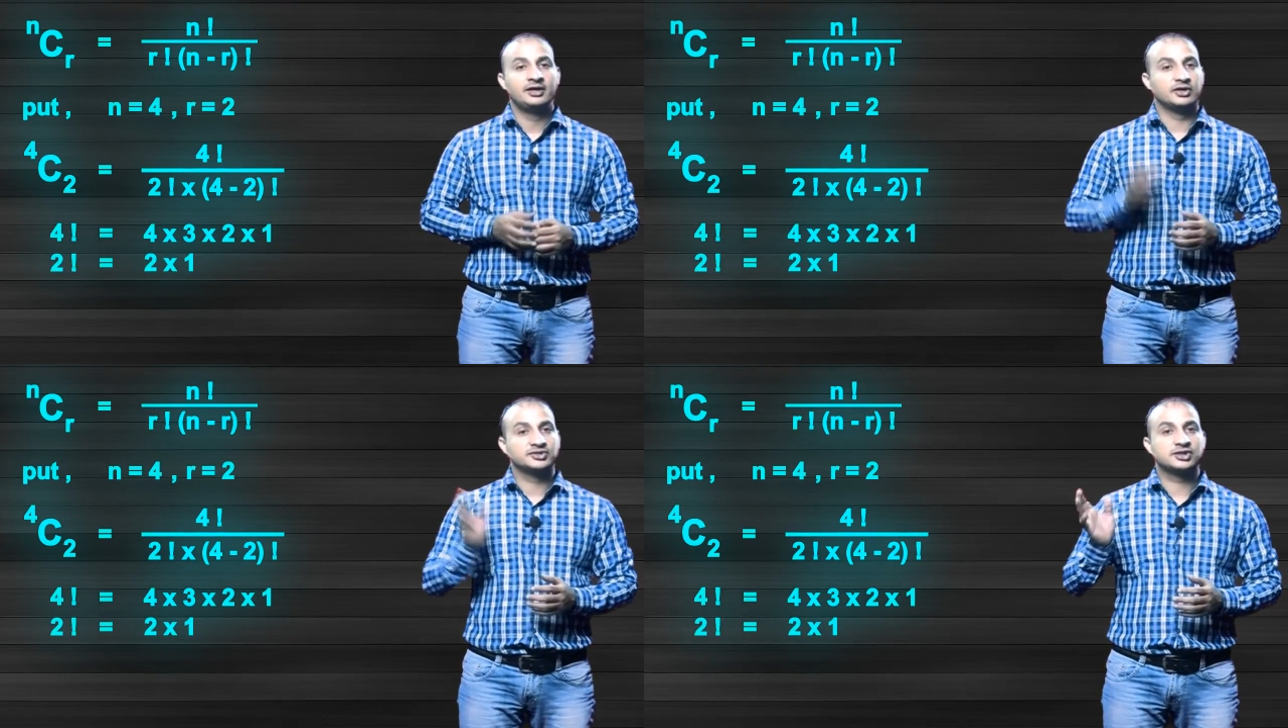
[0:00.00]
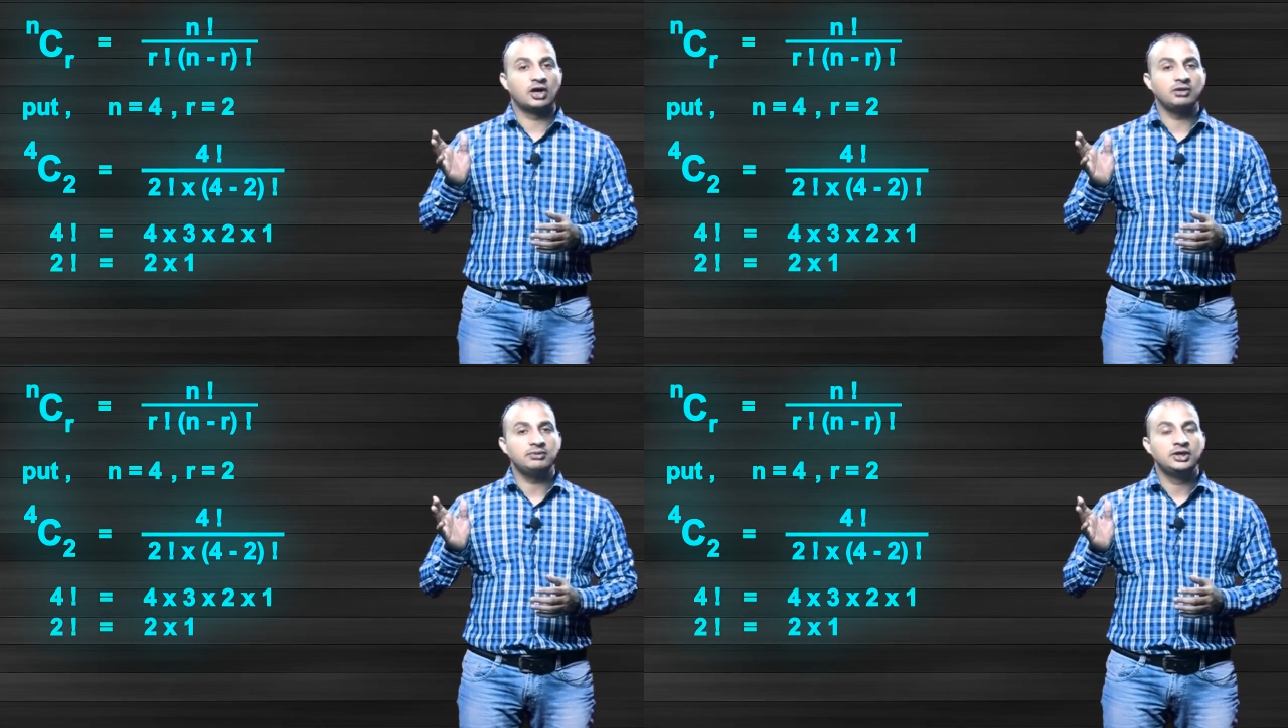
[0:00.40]
Now
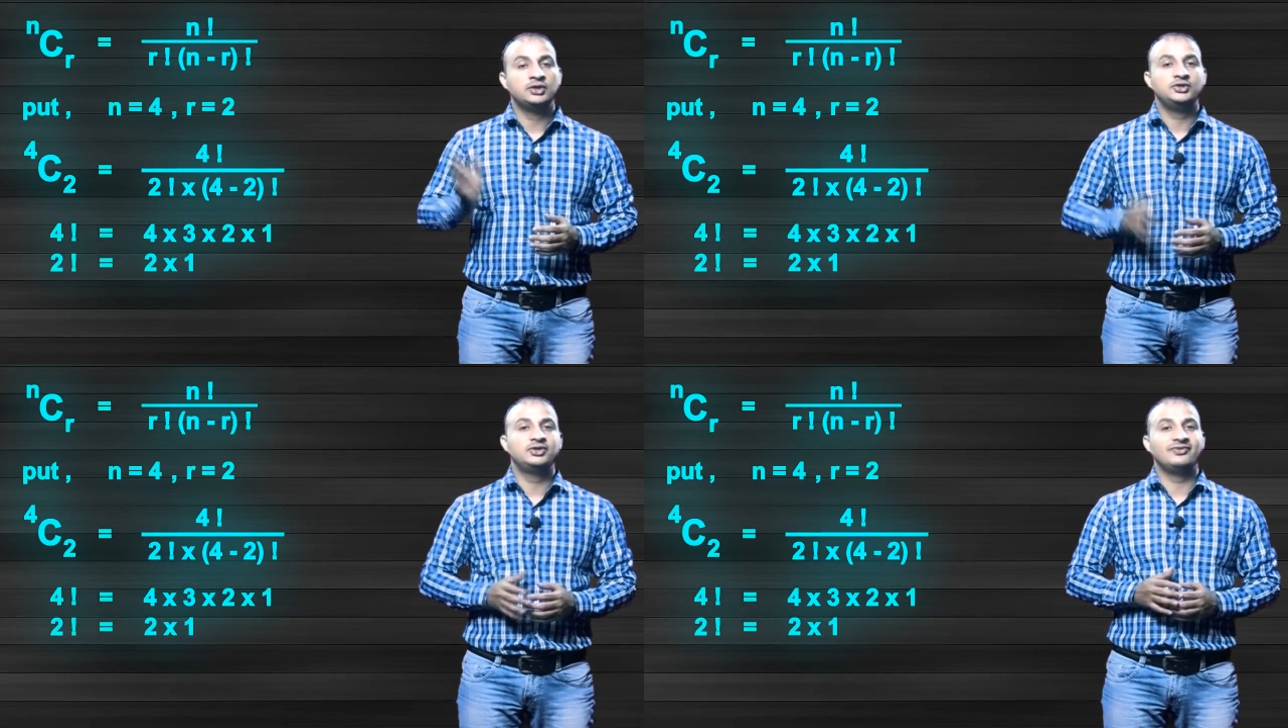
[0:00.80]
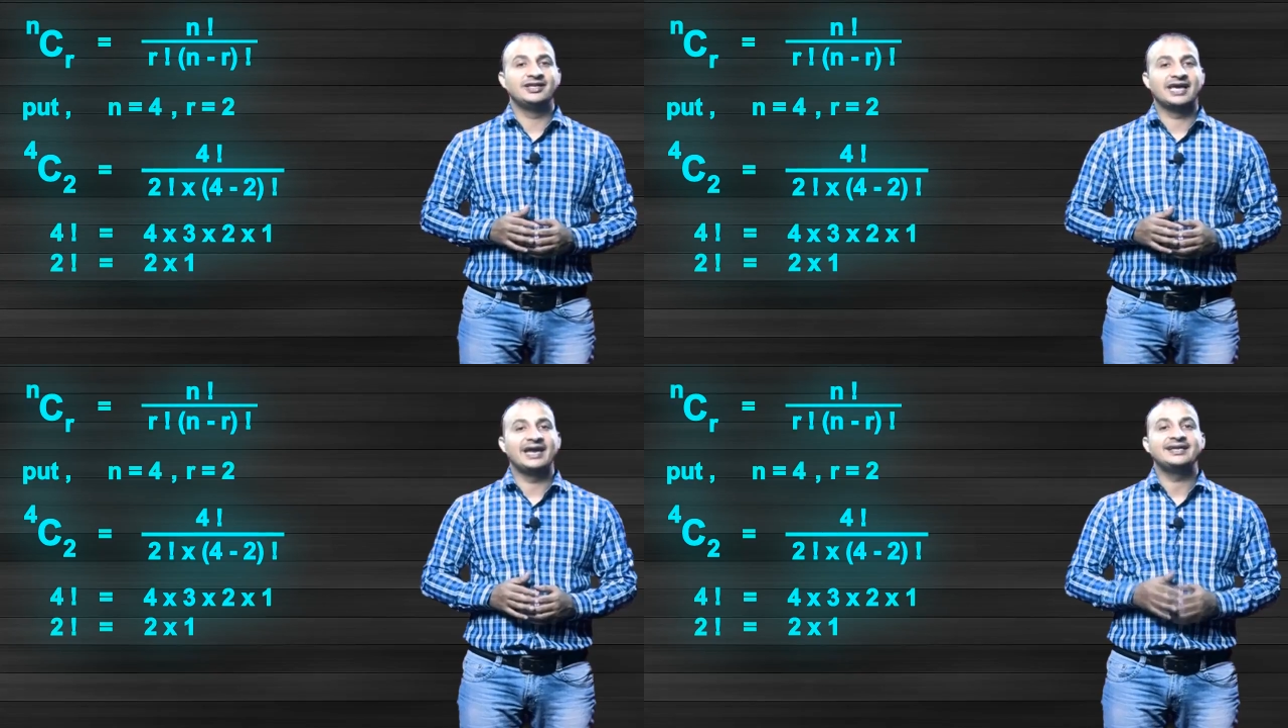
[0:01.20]
solve you
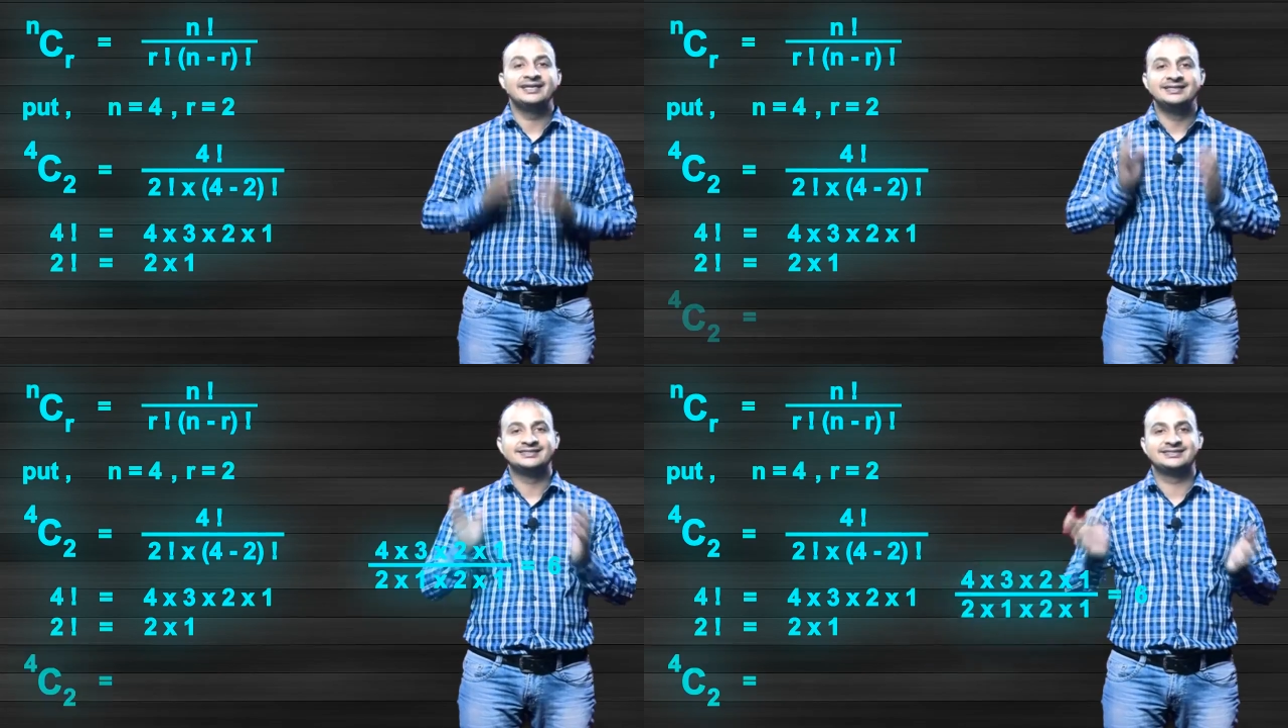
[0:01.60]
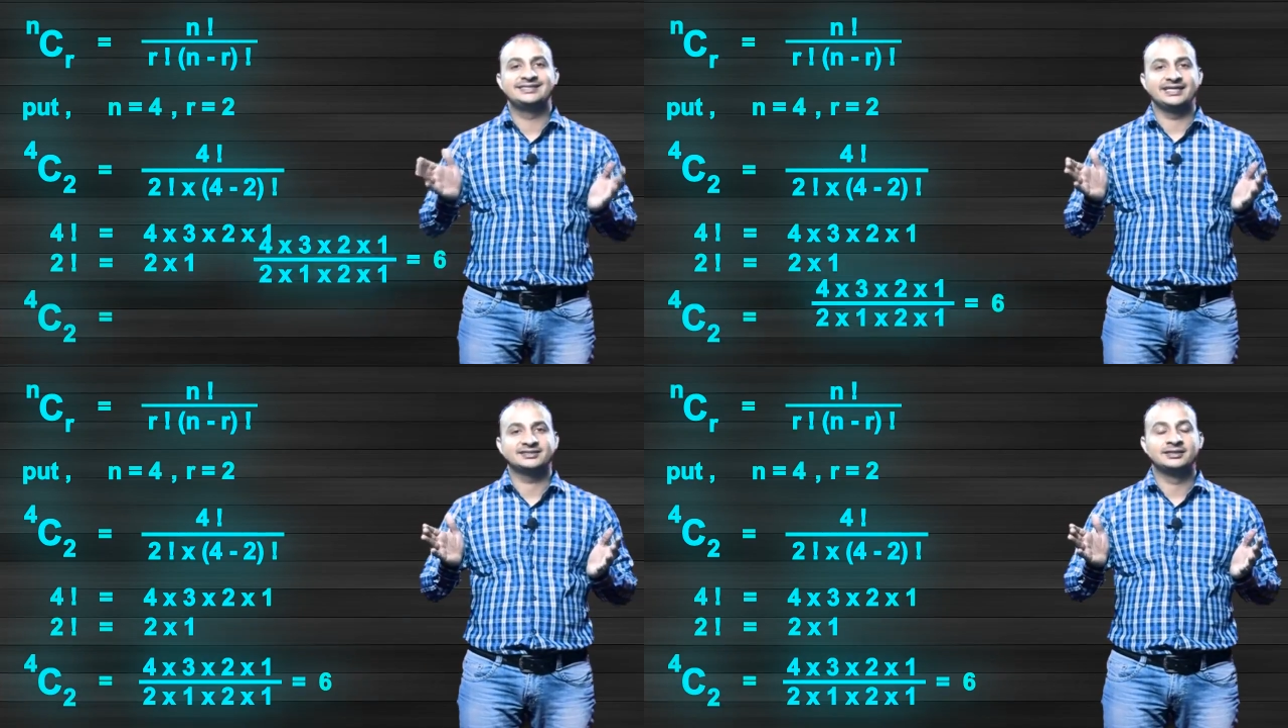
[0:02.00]
will get
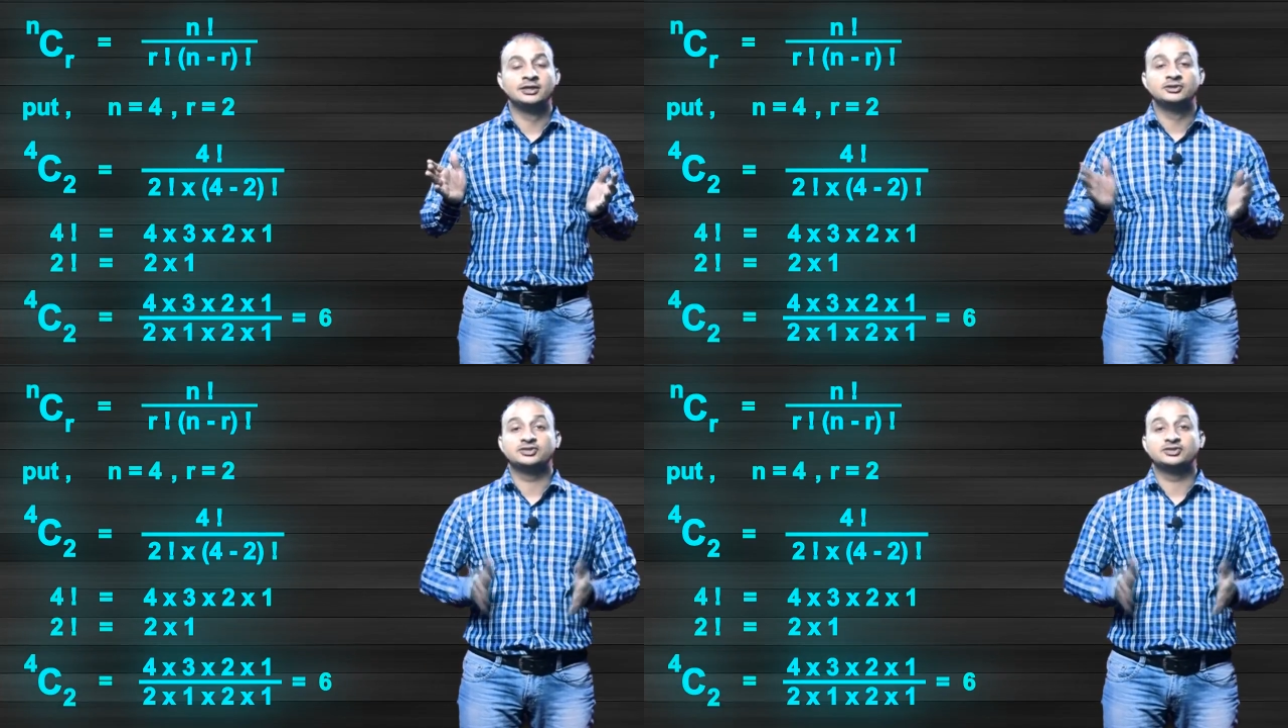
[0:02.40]
6.